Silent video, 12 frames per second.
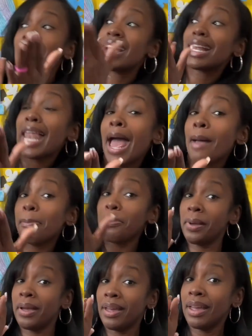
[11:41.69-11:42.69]
Clap,
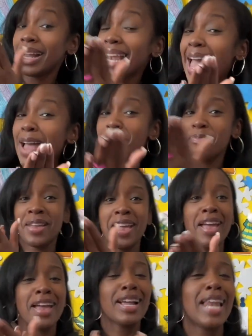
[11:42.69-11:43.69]
clap,
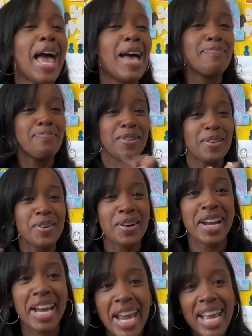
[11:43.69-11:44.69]
clap
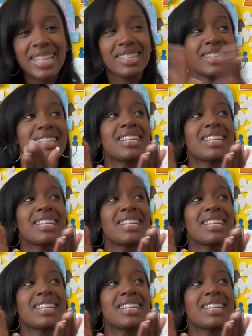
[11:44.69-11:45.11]
your hands.